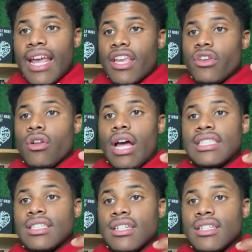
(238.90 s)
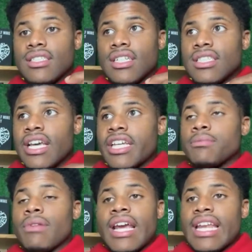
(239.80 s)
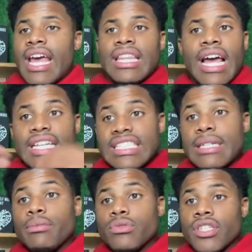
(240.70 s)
And like to explain that in like simple